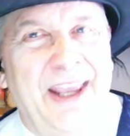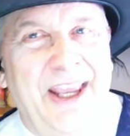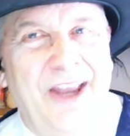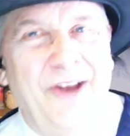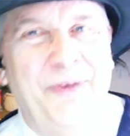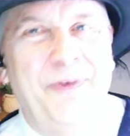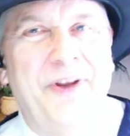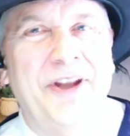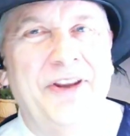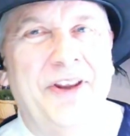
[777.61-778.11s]
It
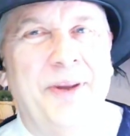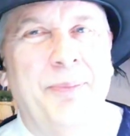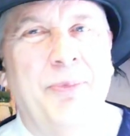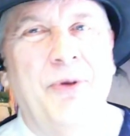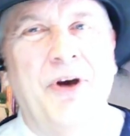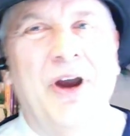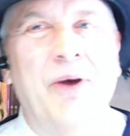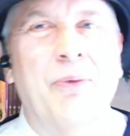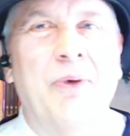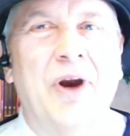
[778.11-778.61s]
would get to the
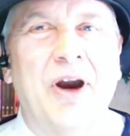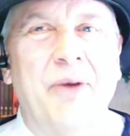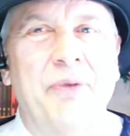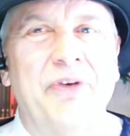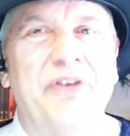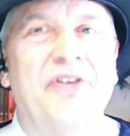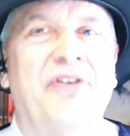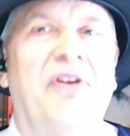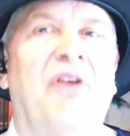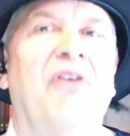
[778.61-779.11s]
point where it
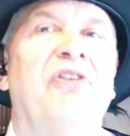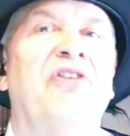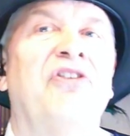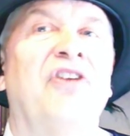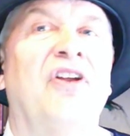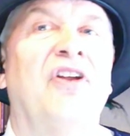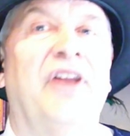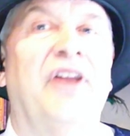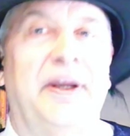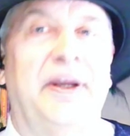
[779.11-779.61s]
was
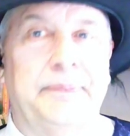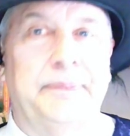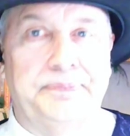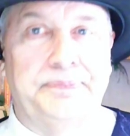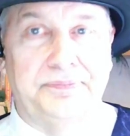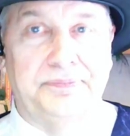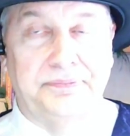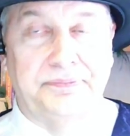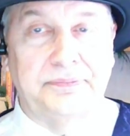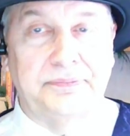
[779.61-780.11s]
silly.
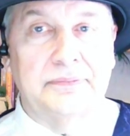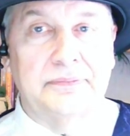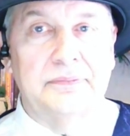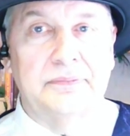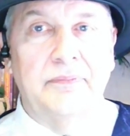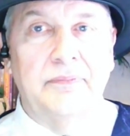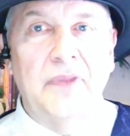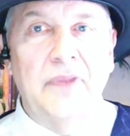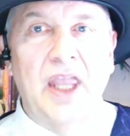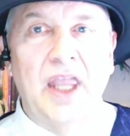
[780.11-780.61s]

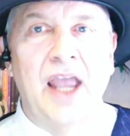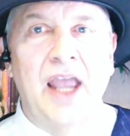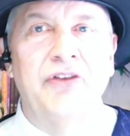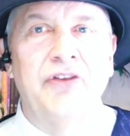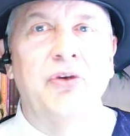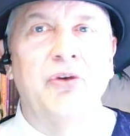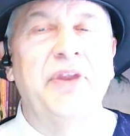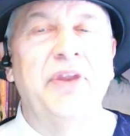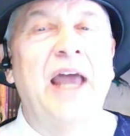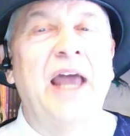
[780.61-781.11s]
And
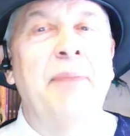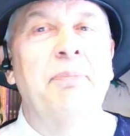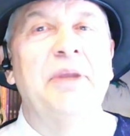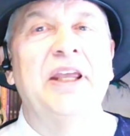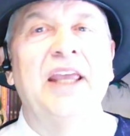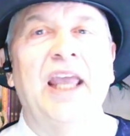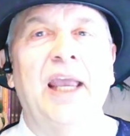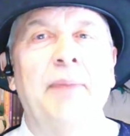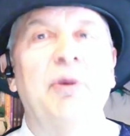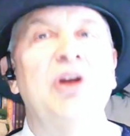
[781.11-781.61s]
so that
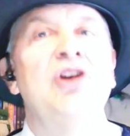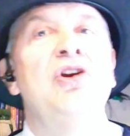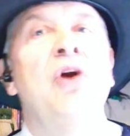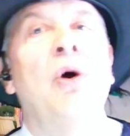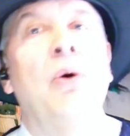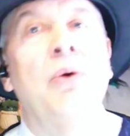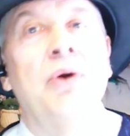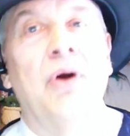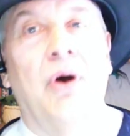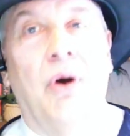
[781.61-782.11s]
became a no
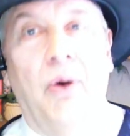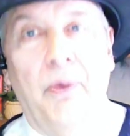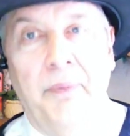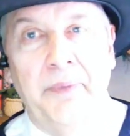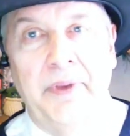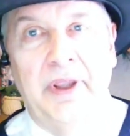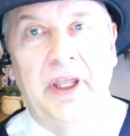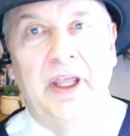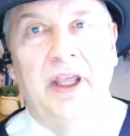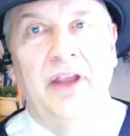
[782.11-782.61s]
no.
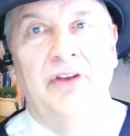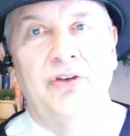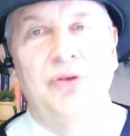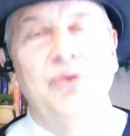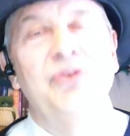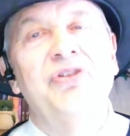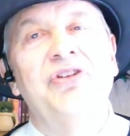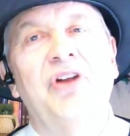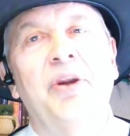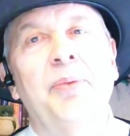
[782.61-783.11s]
So you
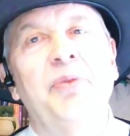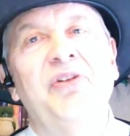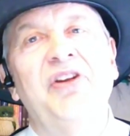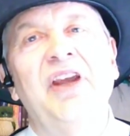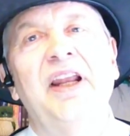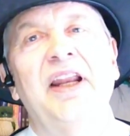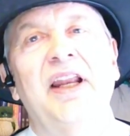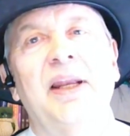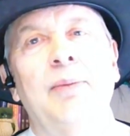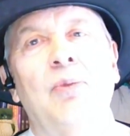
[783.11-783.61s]
seldom see it
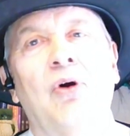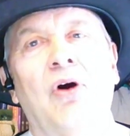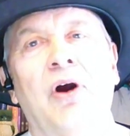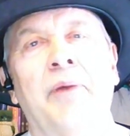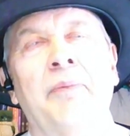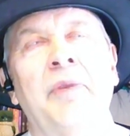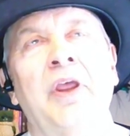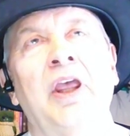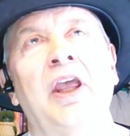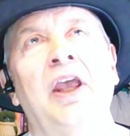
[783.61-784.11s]
anymore.
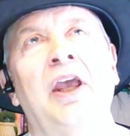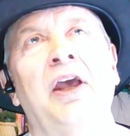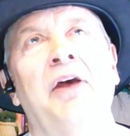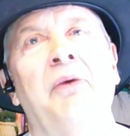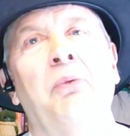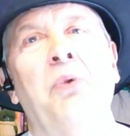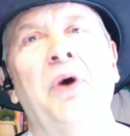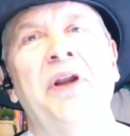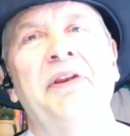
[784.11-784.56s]
What